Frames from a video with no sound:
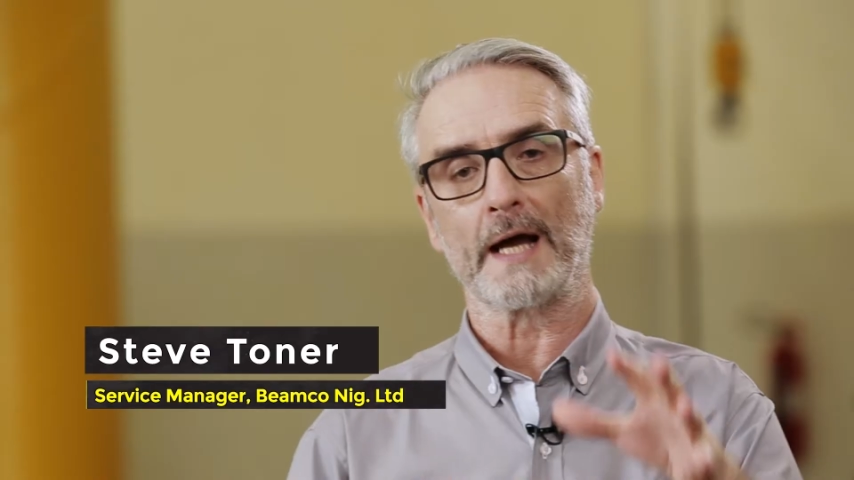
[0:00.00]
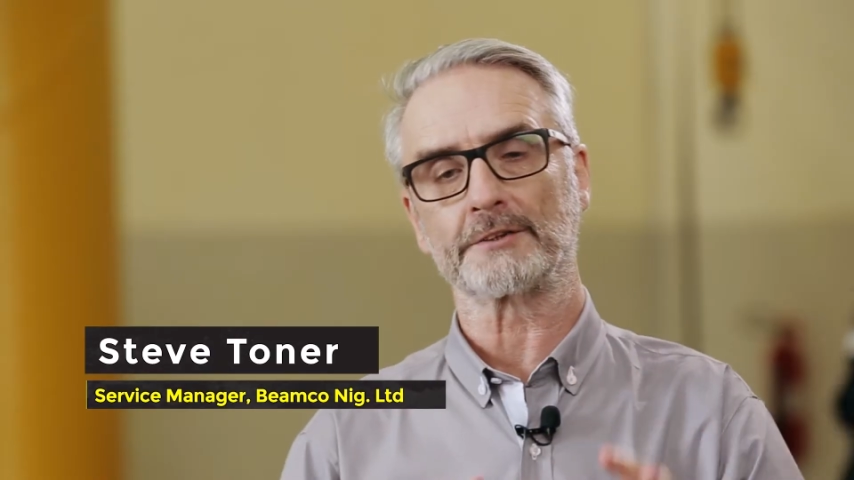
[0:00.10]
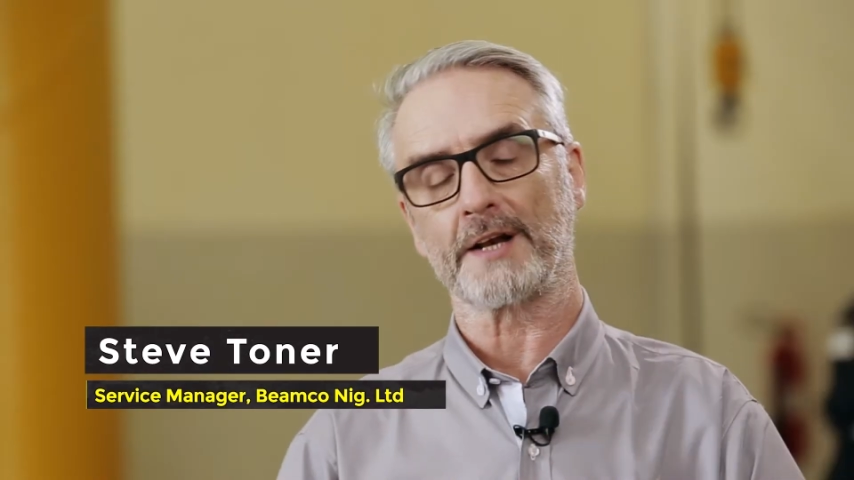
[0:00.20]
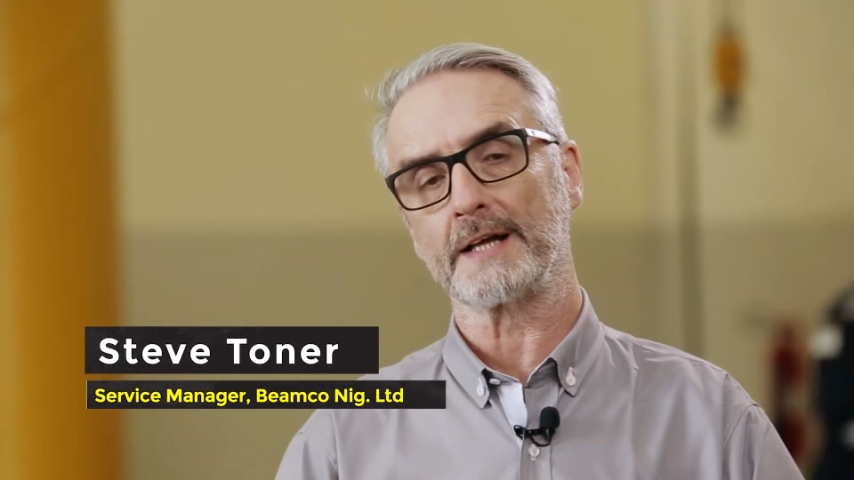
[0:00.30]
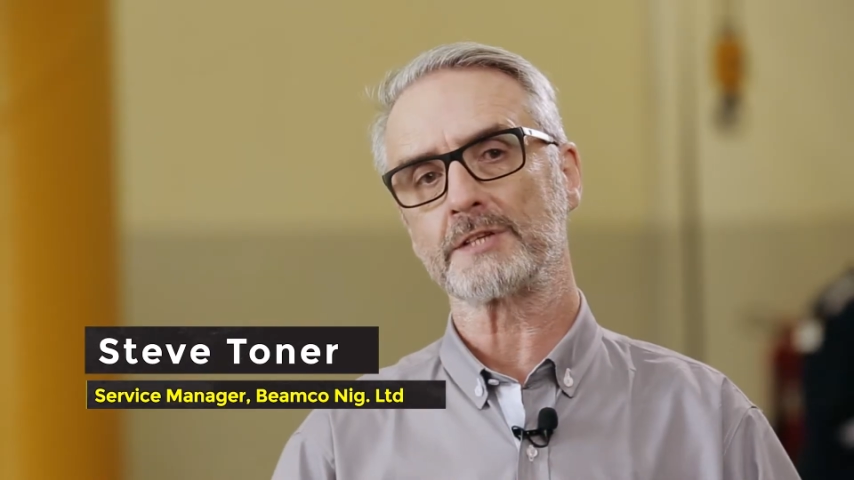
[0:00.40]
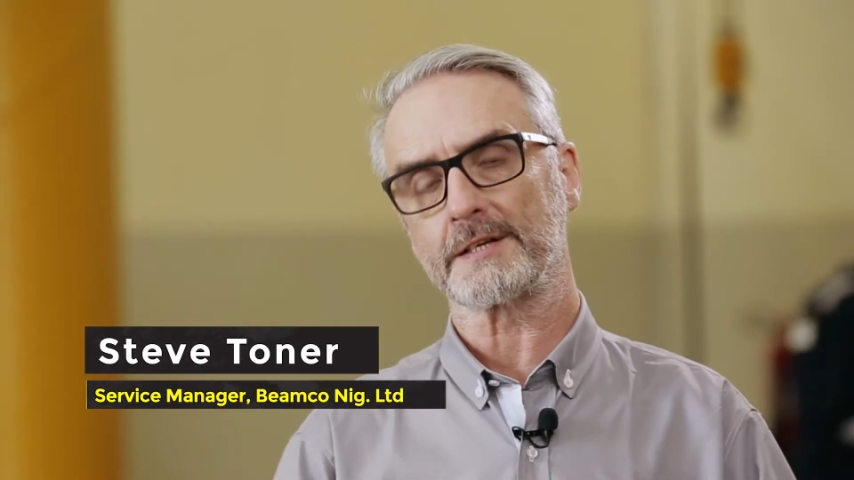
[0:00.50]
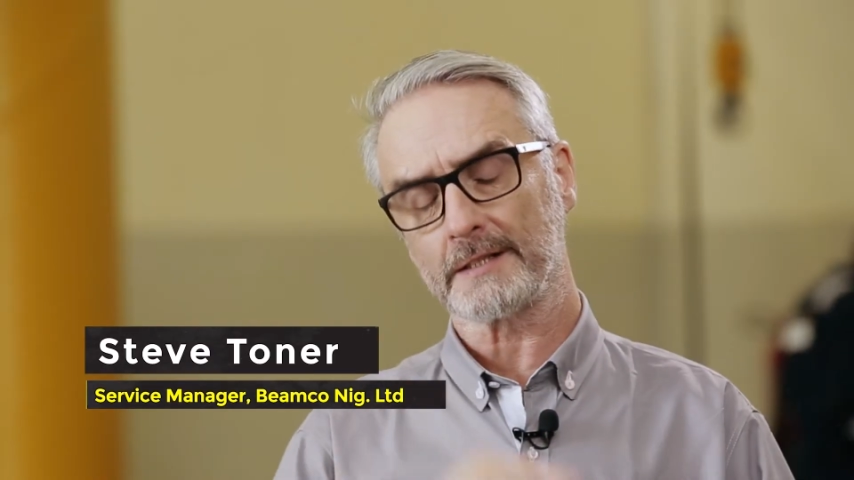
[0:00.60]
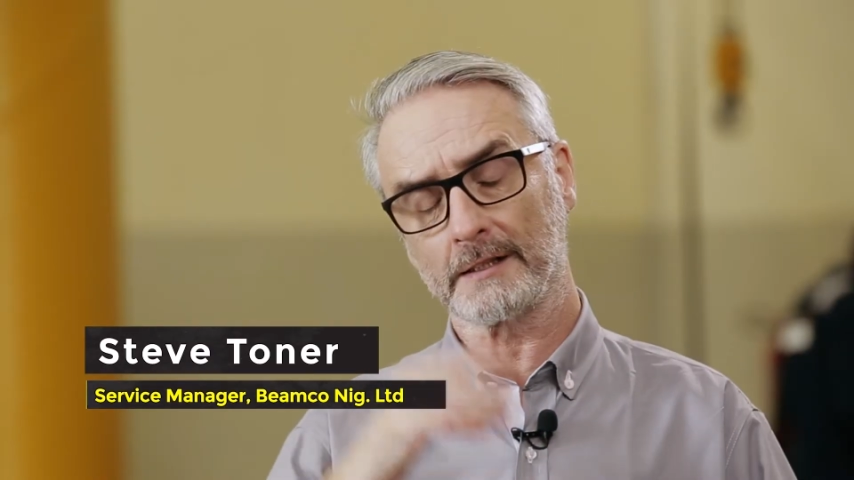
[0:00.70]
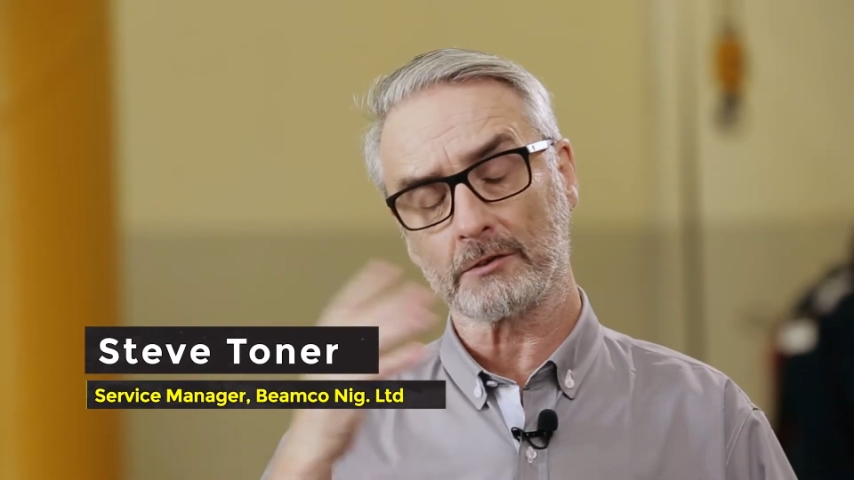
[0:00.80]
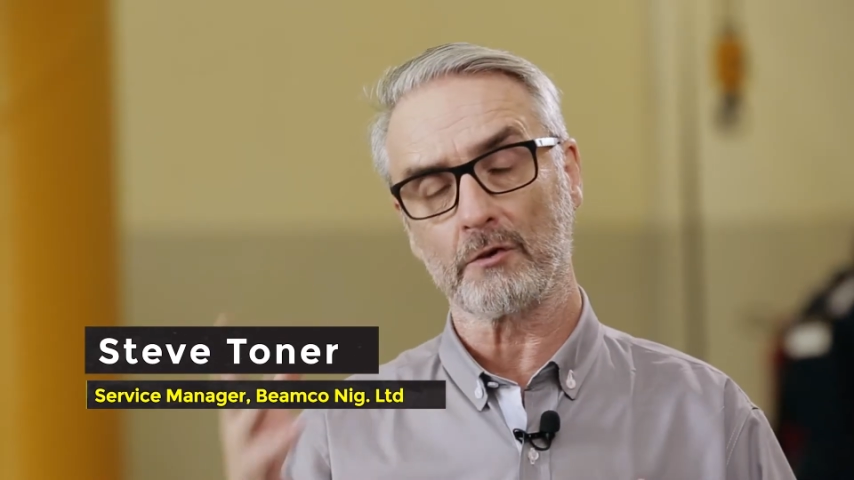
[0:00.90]
are
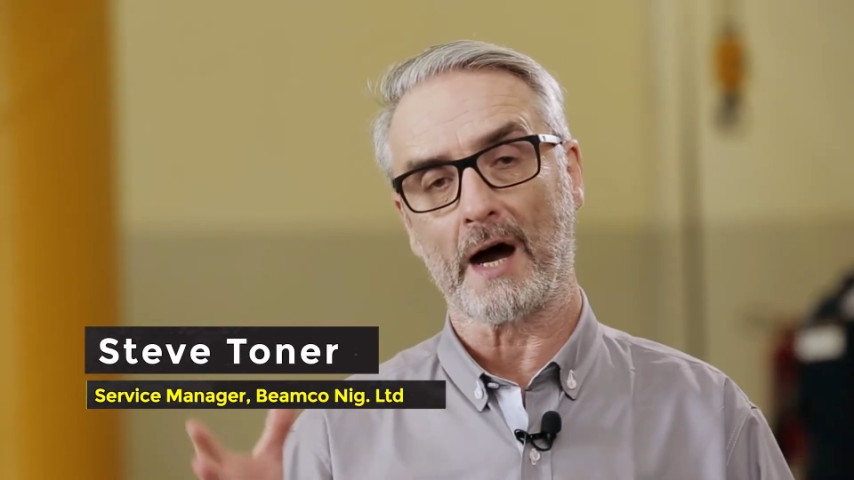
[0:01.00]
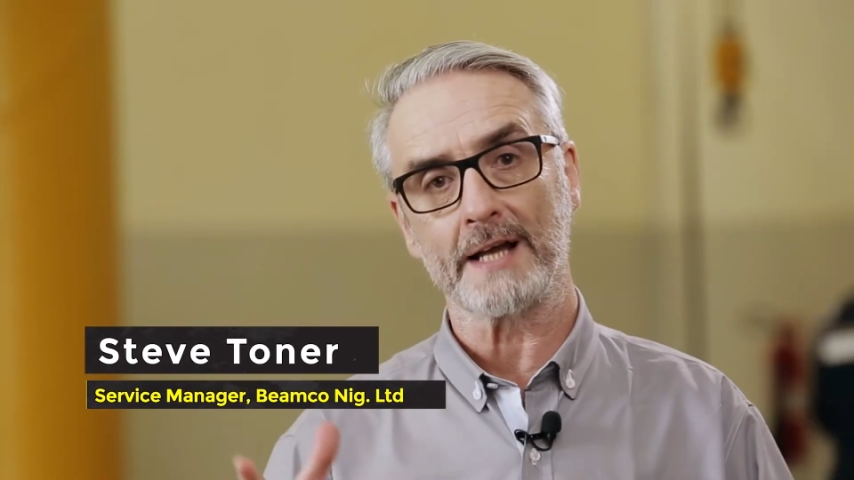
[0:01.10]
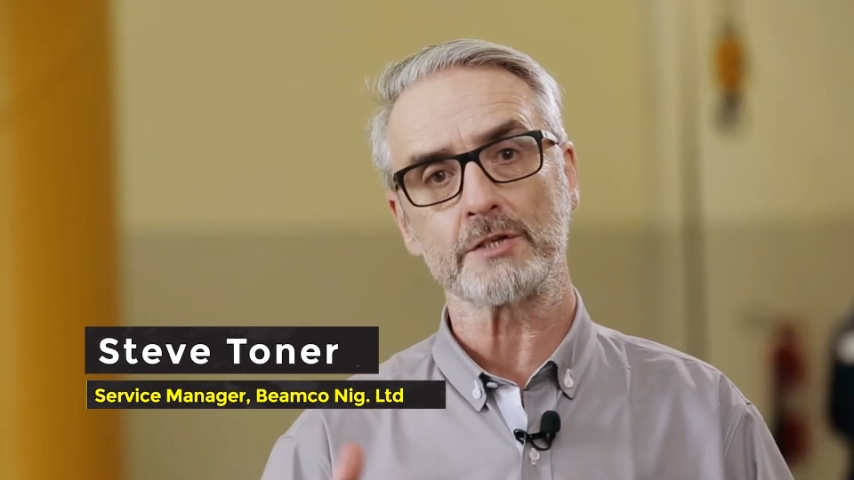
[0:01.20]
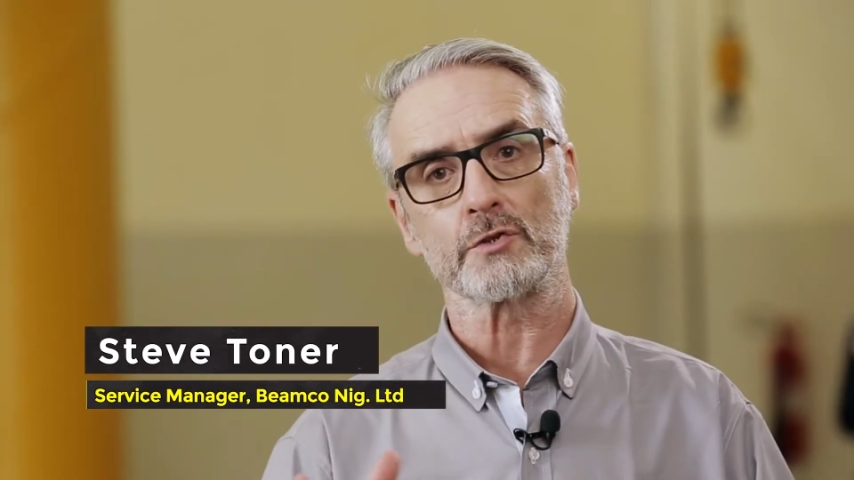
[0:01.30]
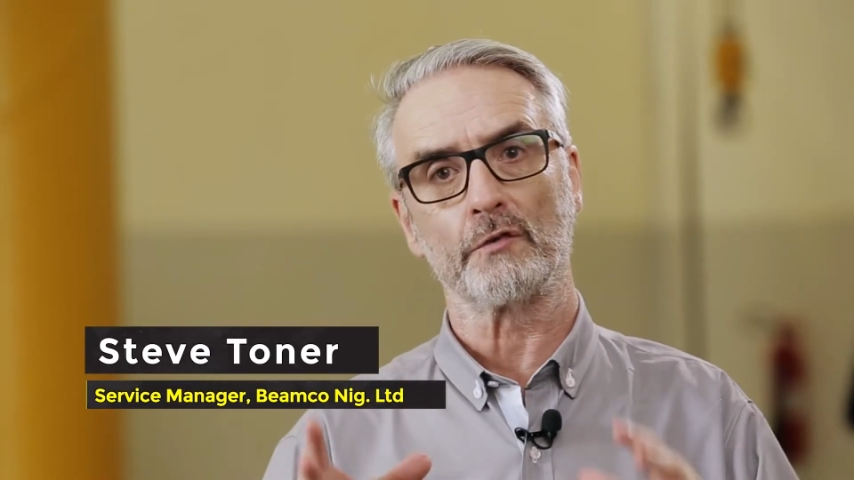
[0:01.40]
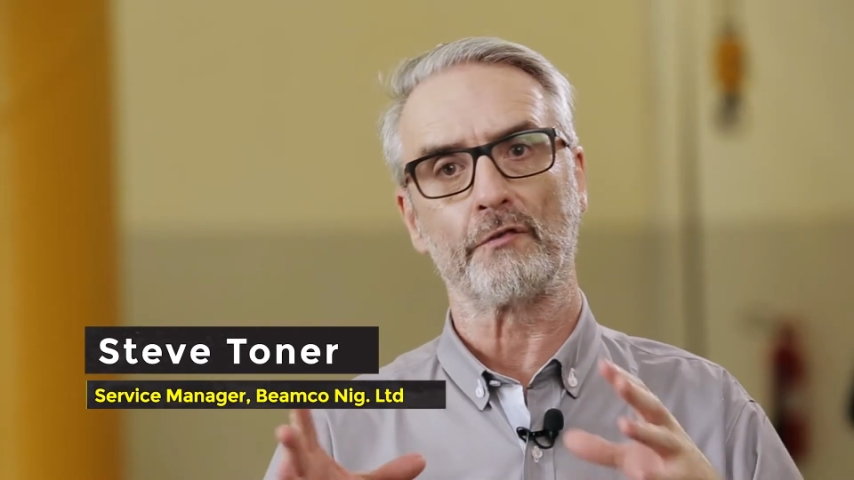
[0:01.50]
transitioning to ISO